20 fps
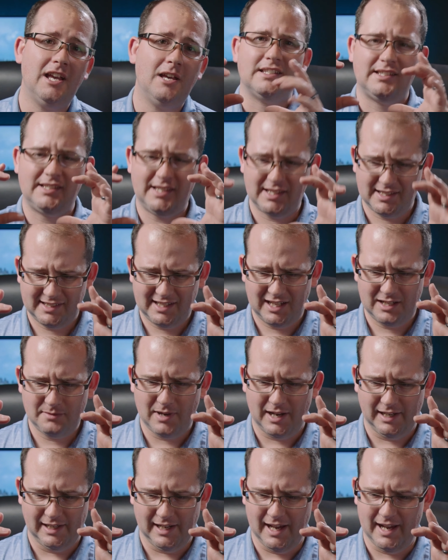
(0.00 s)
16
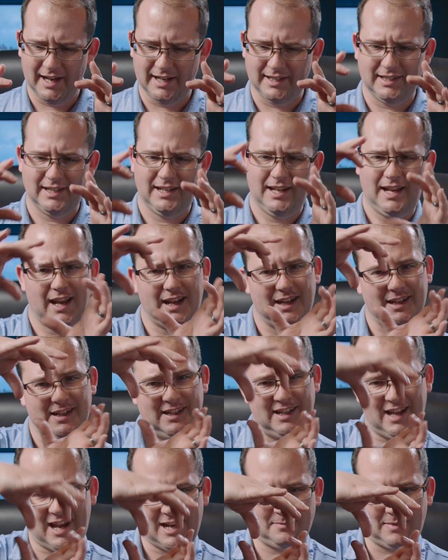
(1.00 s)
by 9
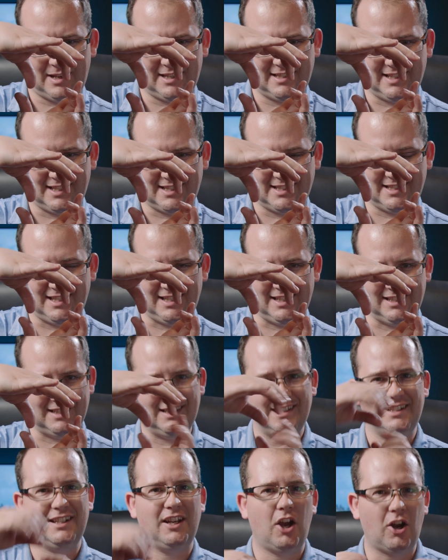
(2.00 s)
and 9 by
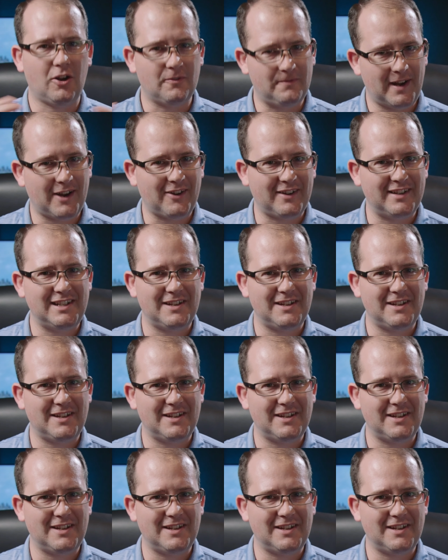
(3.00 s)
16 are very